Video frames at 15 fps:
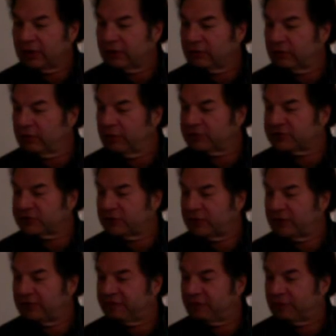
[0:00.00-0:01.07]
Whoops,
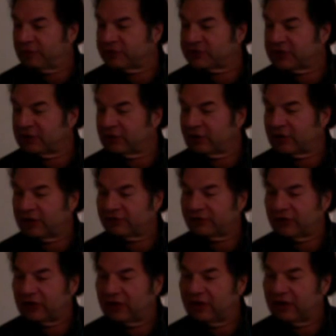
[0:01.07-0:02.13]
24%. Look at how
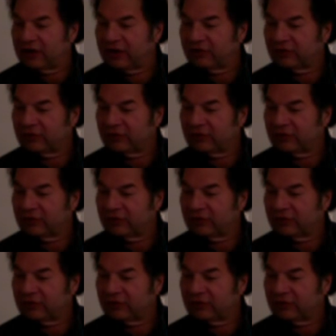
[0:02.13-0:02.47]
skinny that is.